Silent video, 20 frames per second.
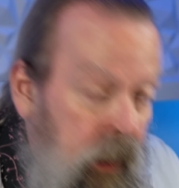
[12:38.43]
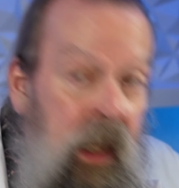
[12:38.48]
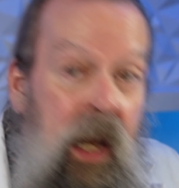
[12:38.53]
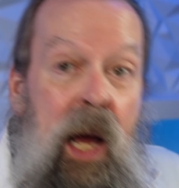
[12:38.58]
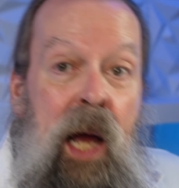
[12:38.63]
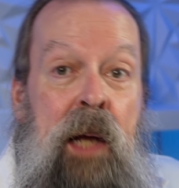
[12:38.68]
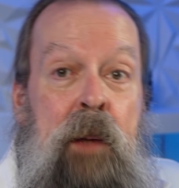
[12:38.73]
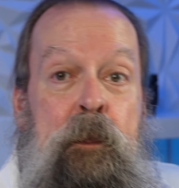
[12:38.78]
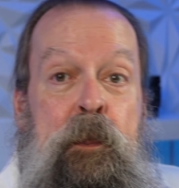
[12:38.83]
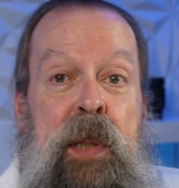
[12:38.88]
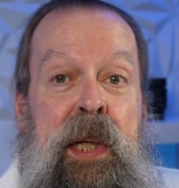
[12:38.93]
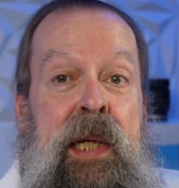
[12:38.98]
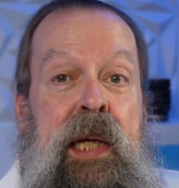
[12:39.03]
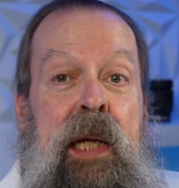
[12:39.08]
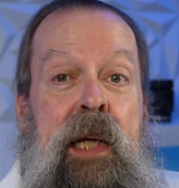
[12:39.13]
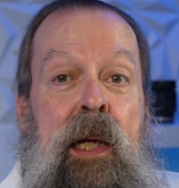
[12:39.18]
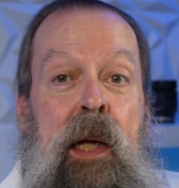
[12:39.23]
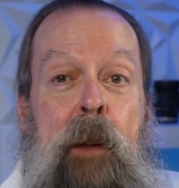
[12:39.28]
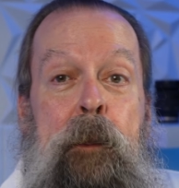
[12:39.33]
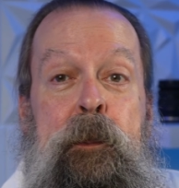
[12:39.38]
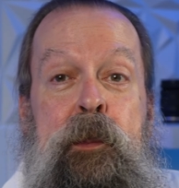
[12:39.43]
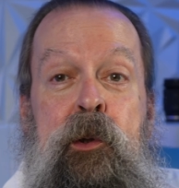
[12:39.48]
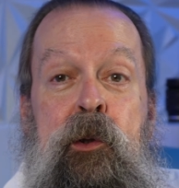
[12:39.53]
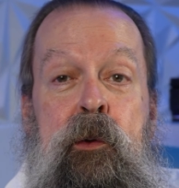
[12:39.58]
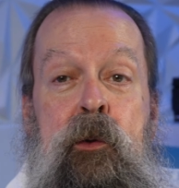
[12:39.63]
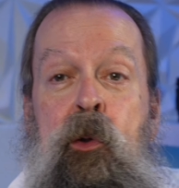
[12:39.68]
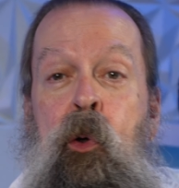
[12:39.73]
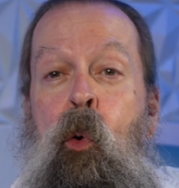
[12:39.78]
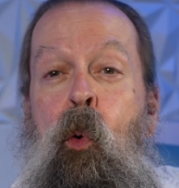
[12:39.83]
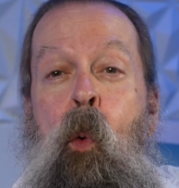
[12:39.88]
I am picking up
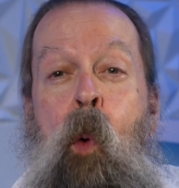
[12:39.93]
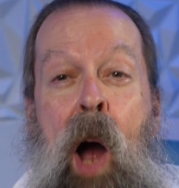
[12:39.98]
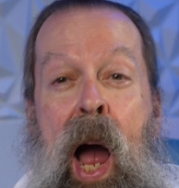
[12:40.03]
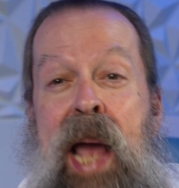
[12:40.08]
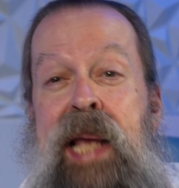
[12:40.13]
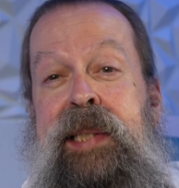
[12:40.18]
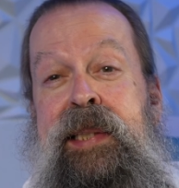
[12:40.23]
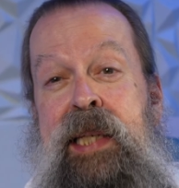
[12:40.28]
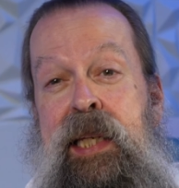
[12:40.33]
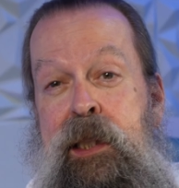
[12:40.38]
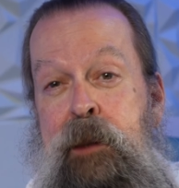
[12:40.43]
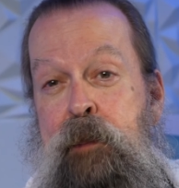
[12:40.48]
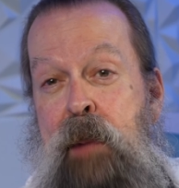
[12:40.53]
twice as